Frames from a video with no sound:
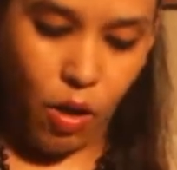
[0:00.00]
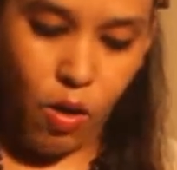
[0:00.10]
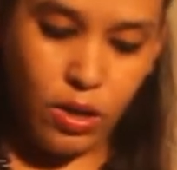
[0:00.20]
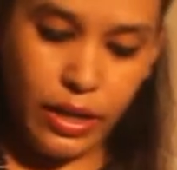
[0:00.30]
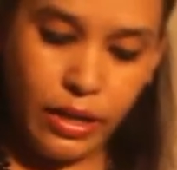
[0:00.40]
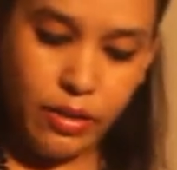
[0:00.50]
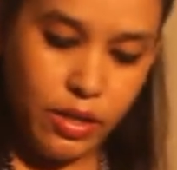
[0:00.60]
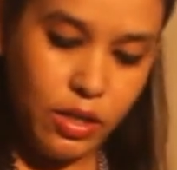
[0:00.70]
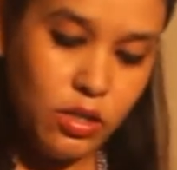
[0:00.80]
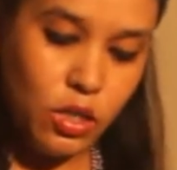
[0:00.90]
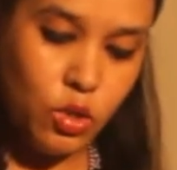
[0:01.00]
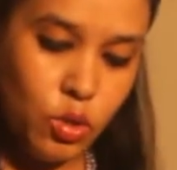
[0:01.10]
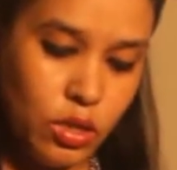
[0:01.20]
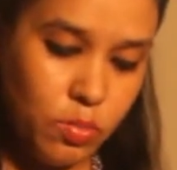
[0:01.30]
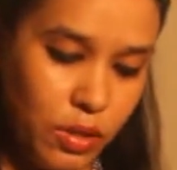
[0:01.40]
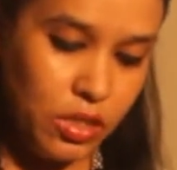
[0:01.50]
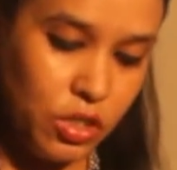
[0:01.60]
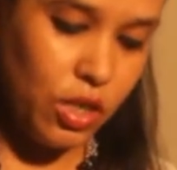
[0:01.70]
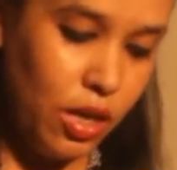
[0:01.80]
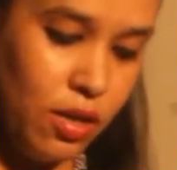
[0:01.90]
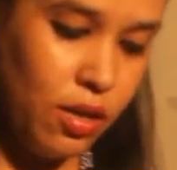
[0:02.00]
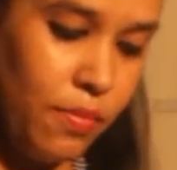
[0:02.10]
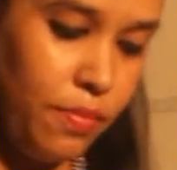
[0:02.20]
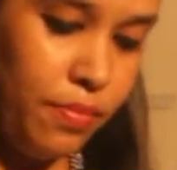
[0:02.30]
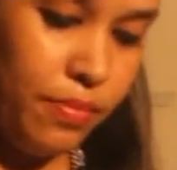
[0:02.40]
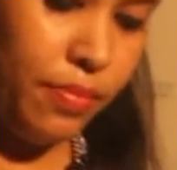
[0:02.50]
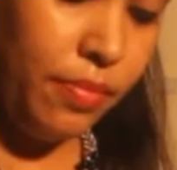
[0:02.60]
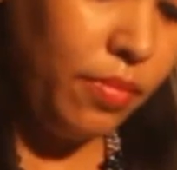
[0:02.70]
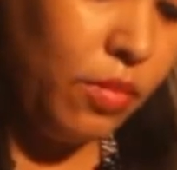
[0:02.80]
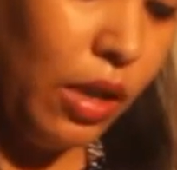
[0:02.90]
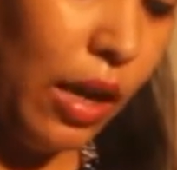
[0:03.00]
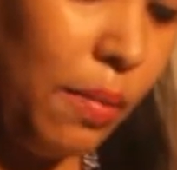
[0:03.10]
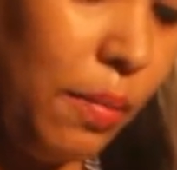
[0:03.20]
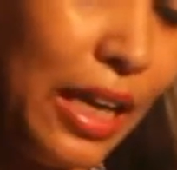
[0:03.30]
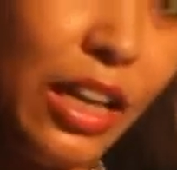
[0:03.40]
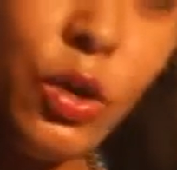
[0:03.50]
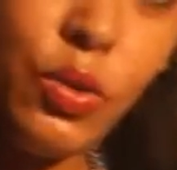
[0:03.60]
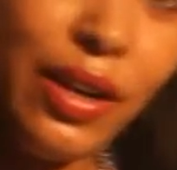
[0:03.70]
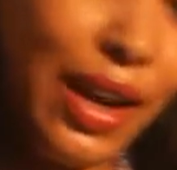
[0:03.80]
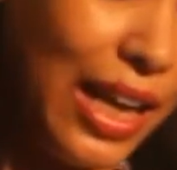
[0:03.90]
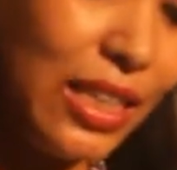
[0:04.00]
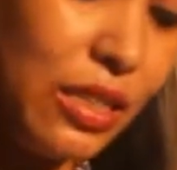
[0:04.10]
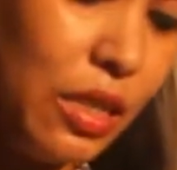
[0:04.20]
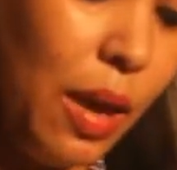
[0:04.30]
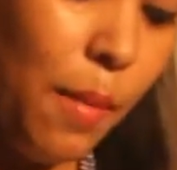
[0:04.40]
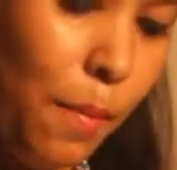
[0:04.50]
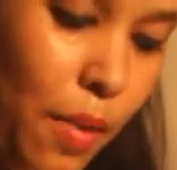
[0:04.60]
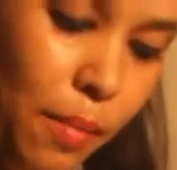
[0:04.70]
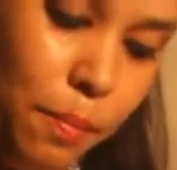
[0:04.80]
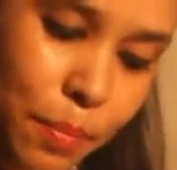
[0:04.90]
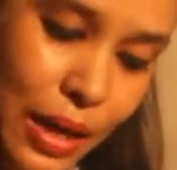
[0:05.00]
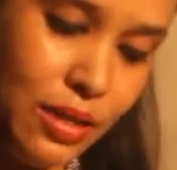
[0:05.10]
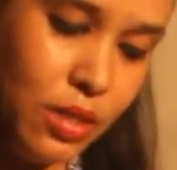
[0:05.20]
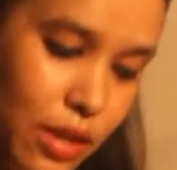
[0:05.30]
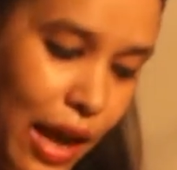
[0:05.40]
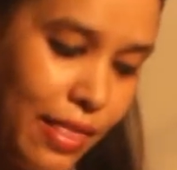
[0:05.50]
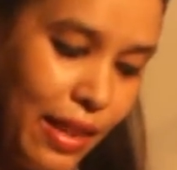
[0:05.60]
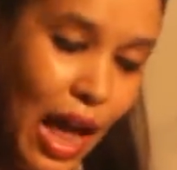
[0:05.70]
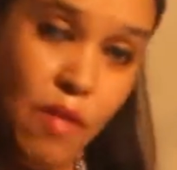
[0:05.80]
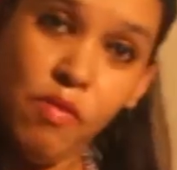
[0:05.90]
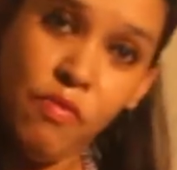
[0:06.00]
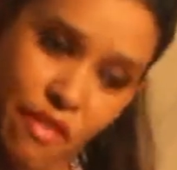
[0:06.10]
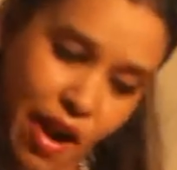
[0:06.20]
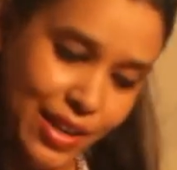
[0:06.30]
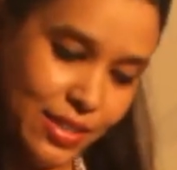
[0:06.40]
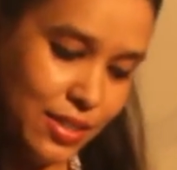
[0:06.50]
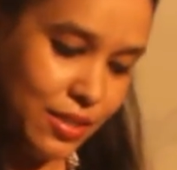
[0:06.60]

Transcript: all the ingredients into this mixing jar and make it into a nice paste, and then I will fry it.